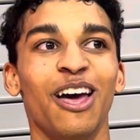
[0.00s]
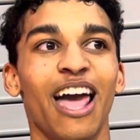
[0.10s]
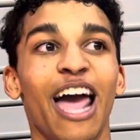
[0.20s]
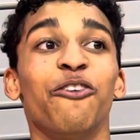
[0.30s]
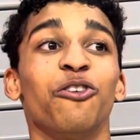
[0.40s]

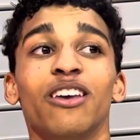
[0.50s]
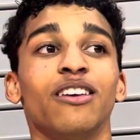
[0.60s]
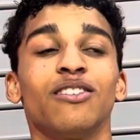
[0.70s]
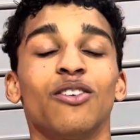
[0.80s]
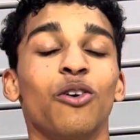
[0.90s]
it really
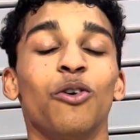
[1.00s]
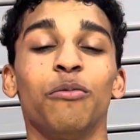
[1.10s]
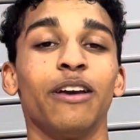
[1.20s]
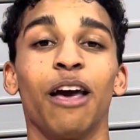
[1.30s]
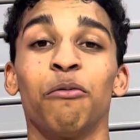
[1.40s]
is so cool
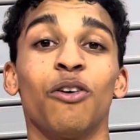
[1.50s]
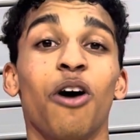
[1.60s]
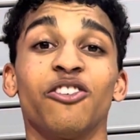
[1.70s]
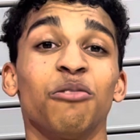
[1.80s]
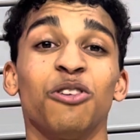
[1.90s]
being able to
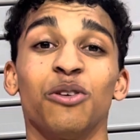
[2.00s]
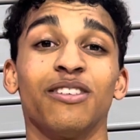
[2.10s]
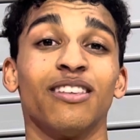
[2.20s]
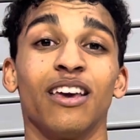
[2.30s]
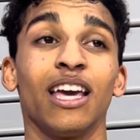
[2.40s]
watch him do his
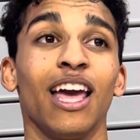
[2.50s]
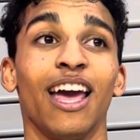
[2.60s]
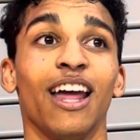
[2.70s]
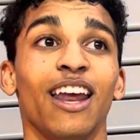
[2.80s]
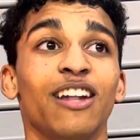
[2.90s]
thing.
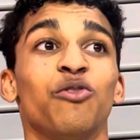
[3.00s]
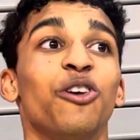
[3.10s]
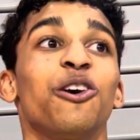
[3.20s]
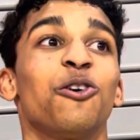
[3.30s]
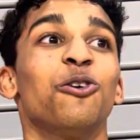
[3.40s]
And it's
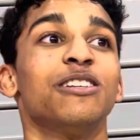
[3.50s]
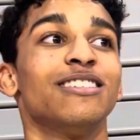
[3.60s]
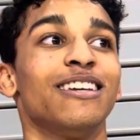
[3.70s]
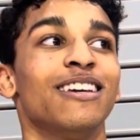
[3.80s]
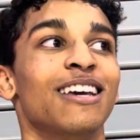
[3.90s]
really cool to
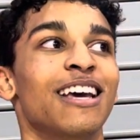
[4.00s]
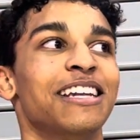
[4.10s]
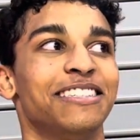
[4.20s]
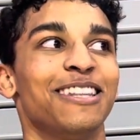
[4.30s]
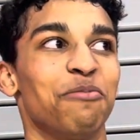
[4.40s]
see
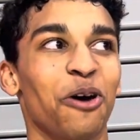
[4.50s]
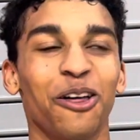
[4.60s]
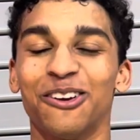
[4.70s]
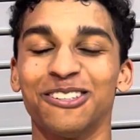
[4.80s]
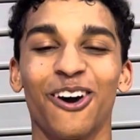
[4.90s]
the
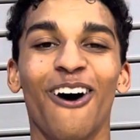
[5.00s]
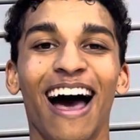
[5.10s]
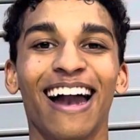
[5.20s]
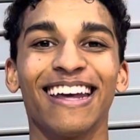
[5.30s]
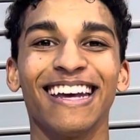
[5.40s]
brothers go
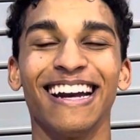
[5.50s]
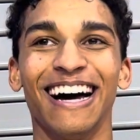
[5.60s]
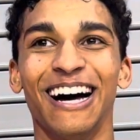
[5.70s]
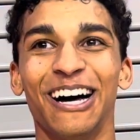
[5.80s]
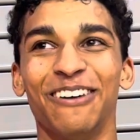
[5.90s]
at it.
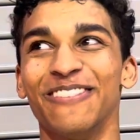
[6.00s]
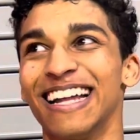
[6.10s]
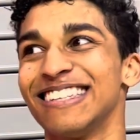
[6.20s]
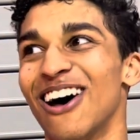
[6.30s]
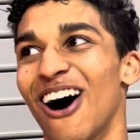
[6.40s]

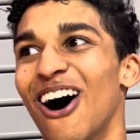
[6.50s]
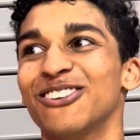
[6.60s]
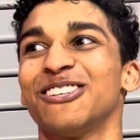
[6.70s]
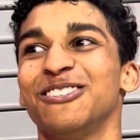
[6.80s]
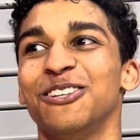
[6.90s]
That's
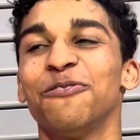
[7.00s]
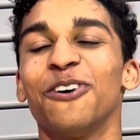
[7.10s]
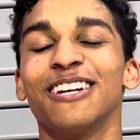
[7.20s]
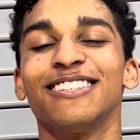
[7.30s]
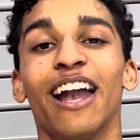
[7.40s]
also super
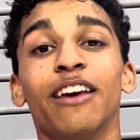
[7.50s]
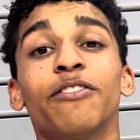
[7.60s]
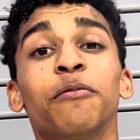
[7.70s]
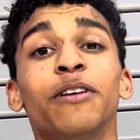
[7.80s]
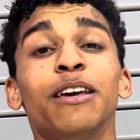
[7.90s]
exciting
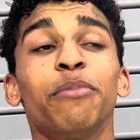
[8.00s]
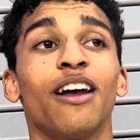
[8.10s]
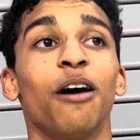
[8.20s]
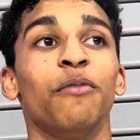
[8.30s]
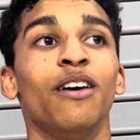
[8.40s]
for me.
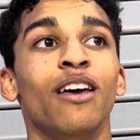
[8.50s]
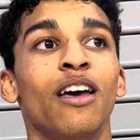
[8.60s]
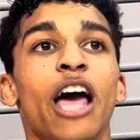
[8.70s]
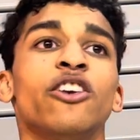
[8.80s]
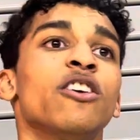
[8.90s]
But
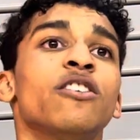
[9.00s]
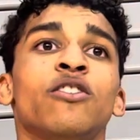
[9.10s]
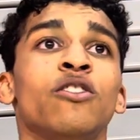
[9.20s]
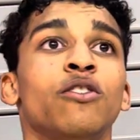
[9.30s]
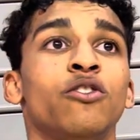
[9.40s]

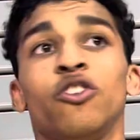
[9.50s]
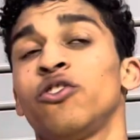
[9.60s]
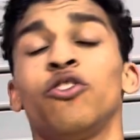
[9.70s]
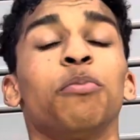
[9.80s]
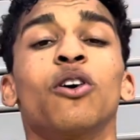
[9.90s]
it's just
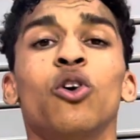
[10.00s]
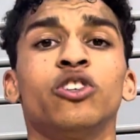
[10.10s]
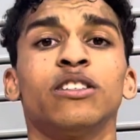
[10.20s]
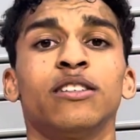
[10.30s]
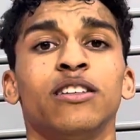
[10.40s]
super cool
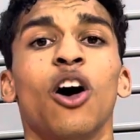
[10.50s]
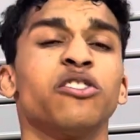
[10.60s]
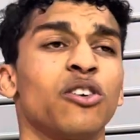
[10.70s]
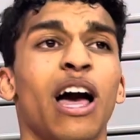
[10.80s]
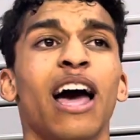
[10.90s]
just to see
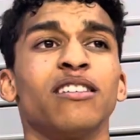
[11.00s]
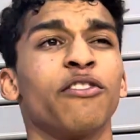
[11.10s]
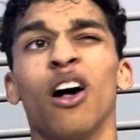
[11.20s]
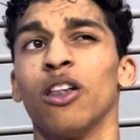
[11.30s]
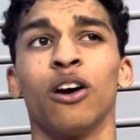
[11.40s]
also guys of
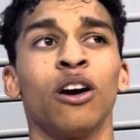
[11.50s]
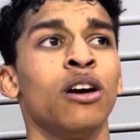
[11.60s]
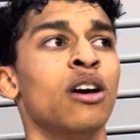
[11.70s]
color